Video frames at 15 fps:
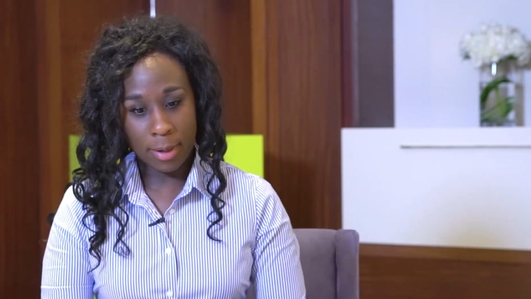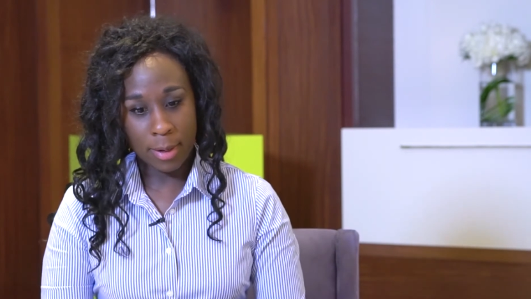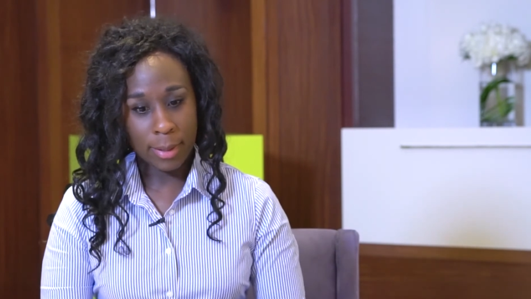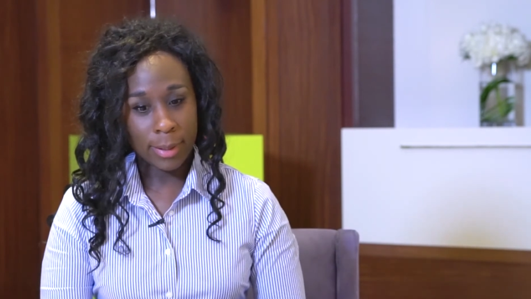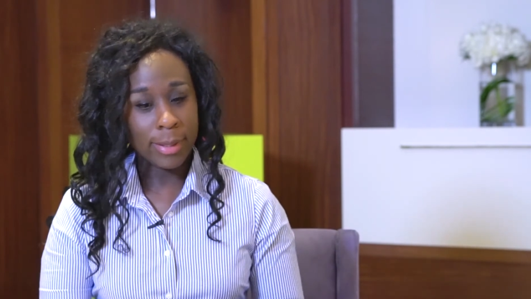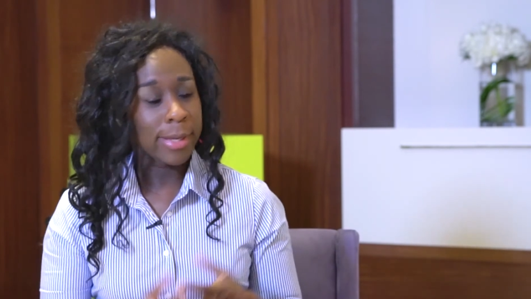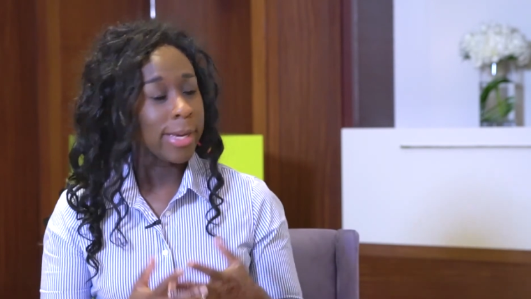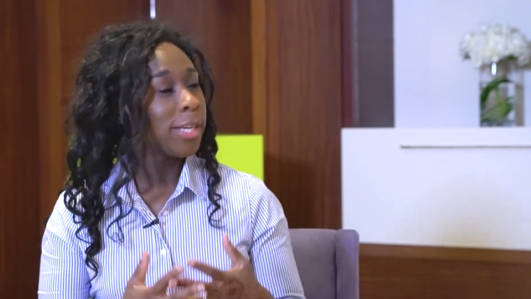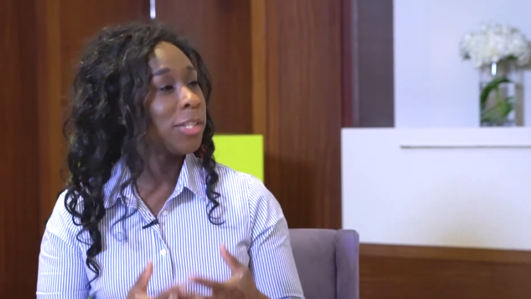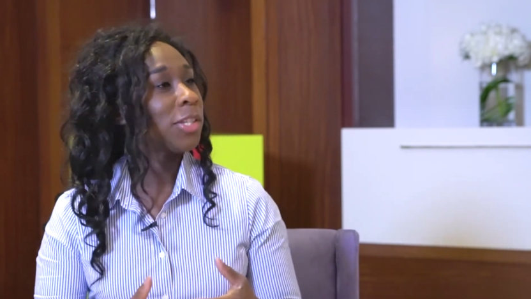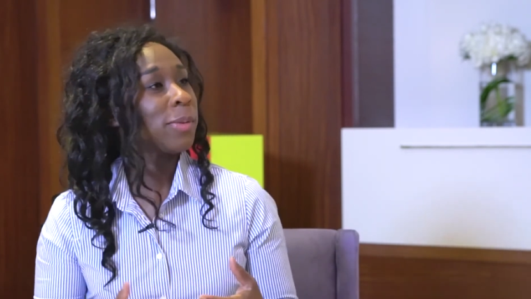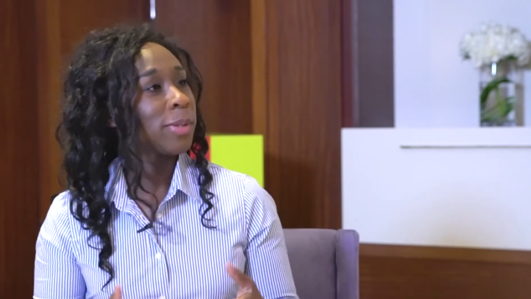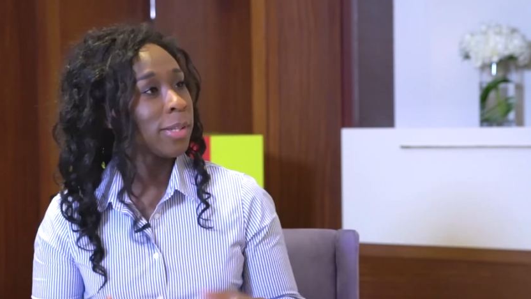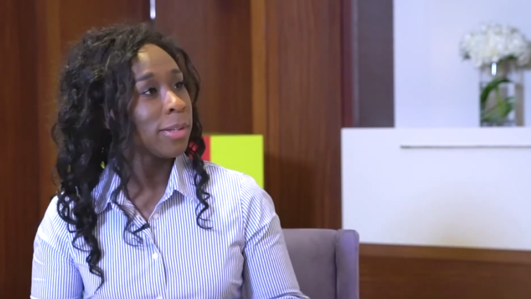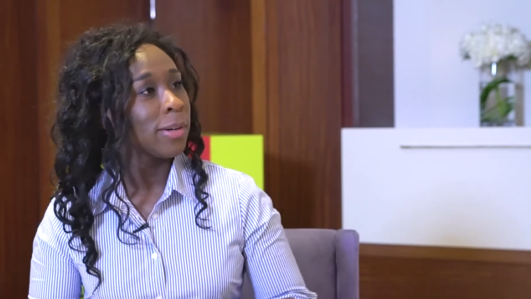engaging
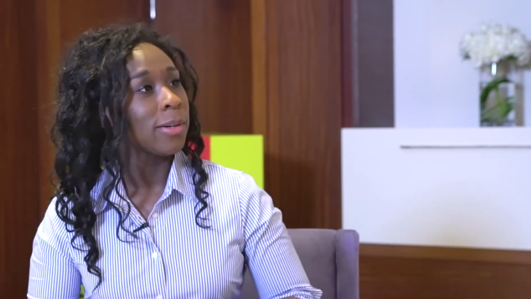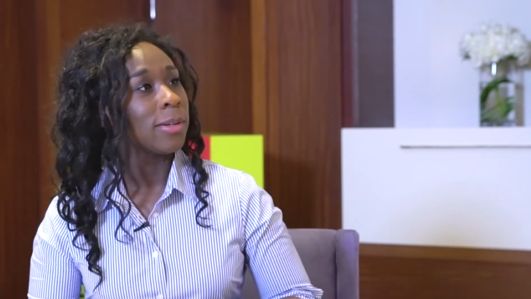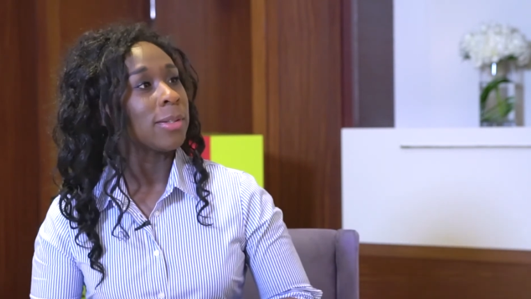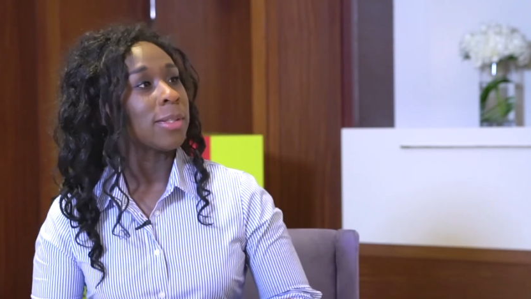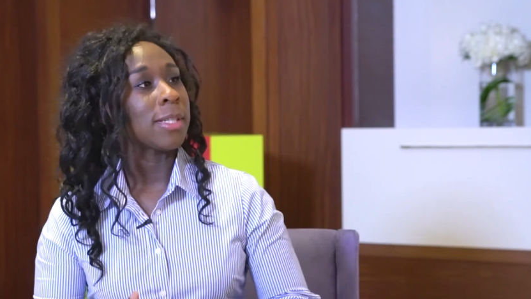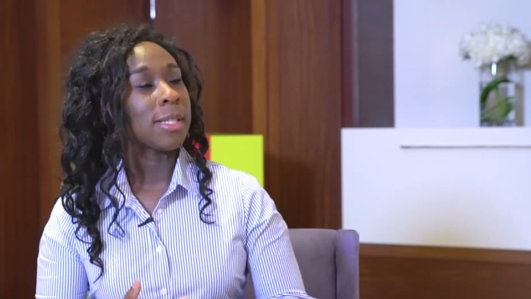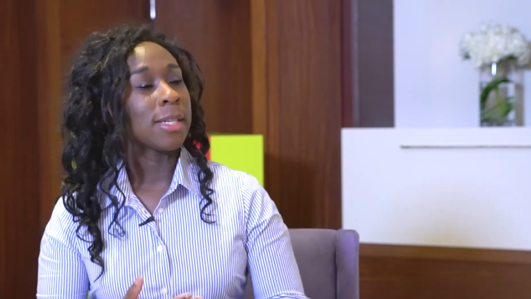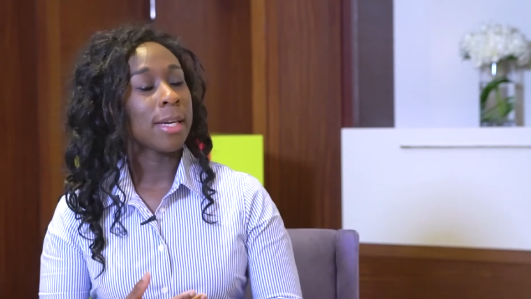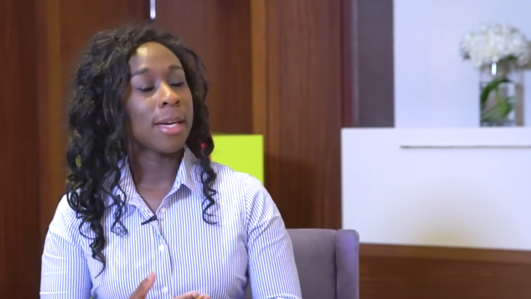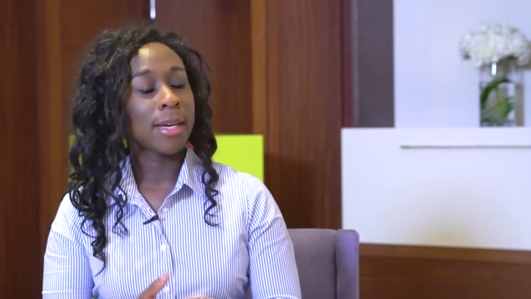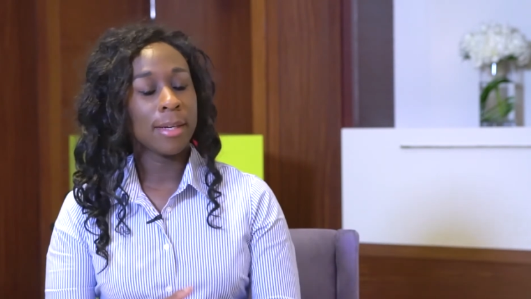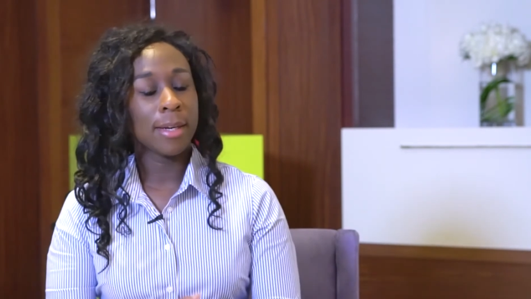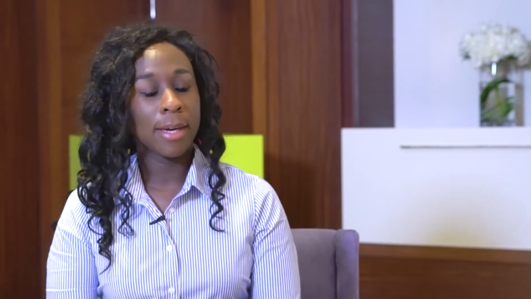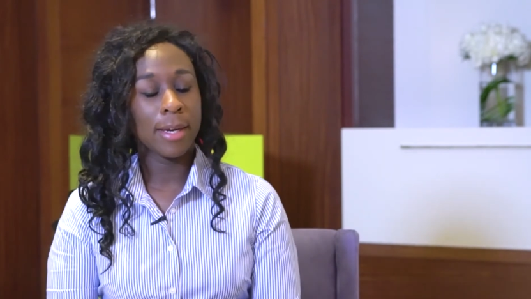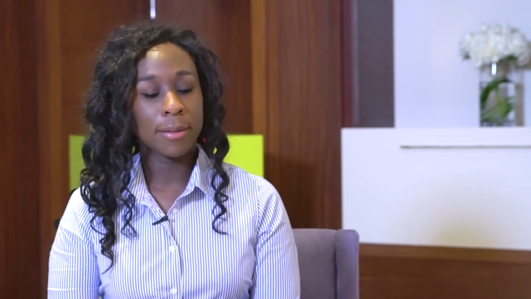with their art
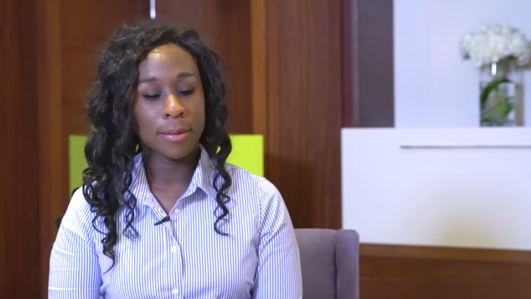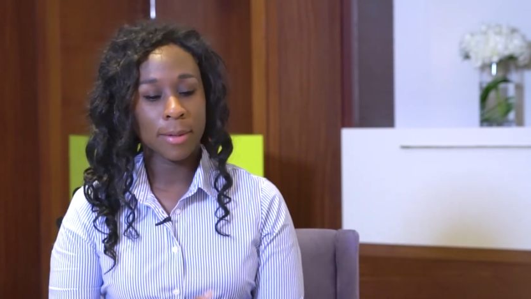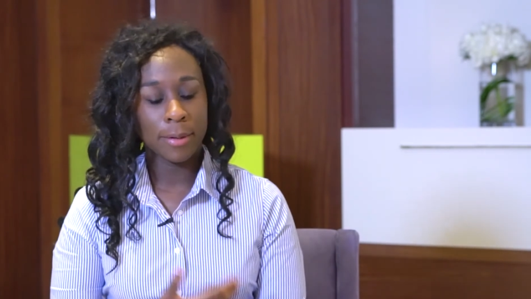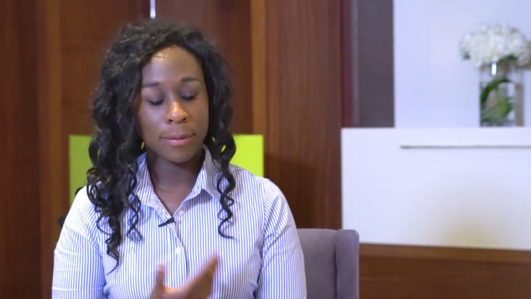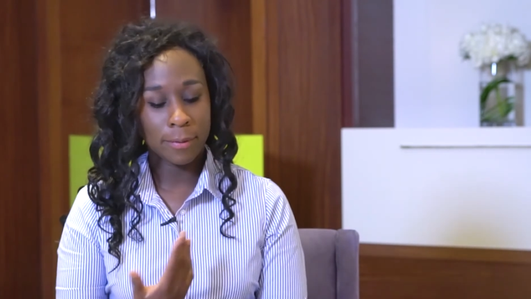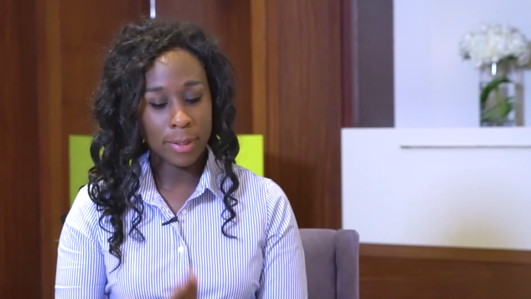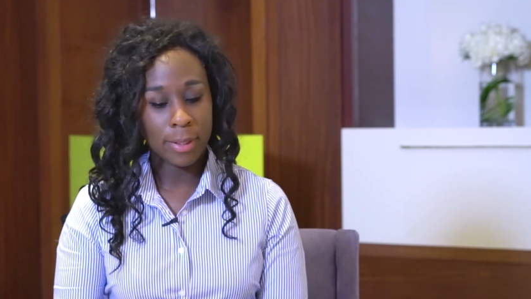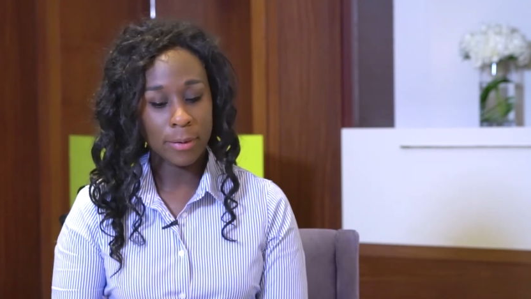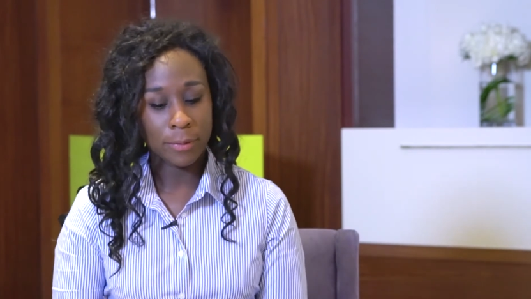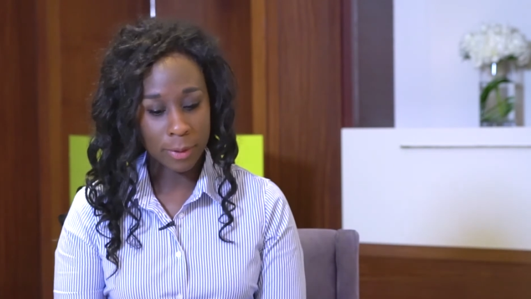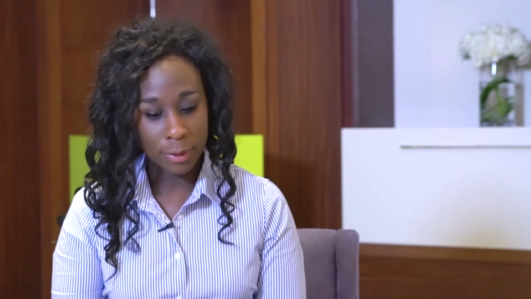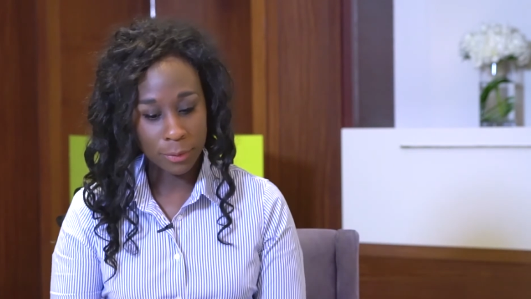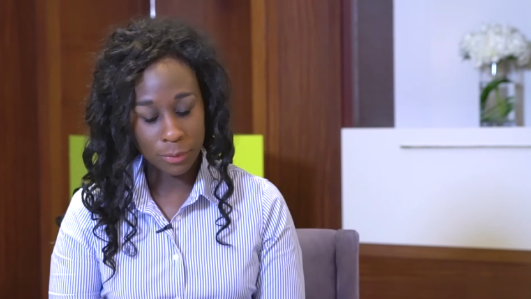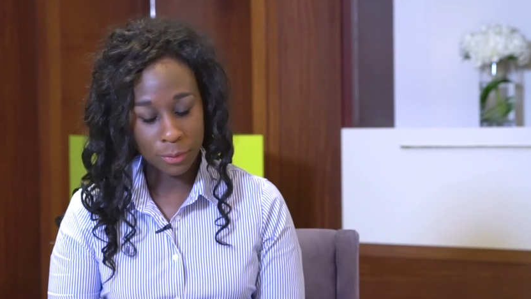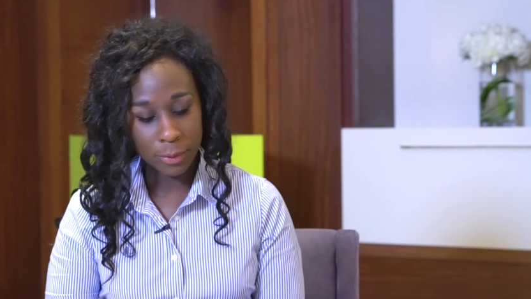and feeling
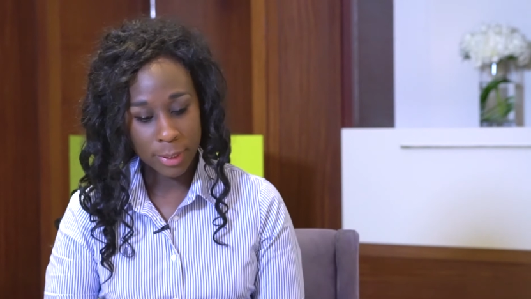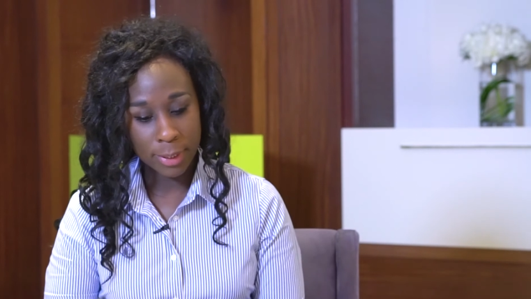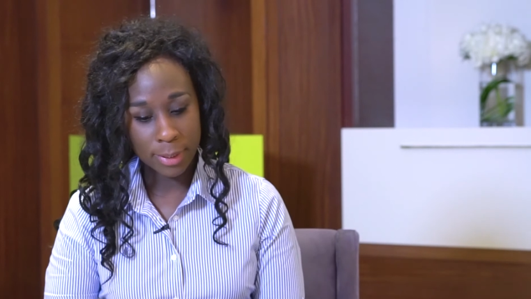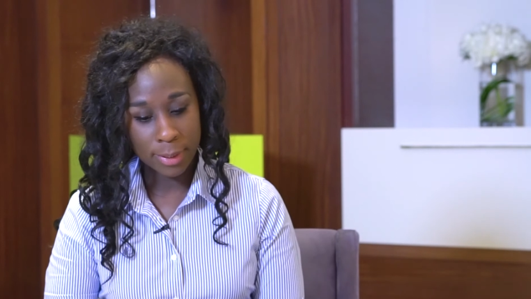fully free.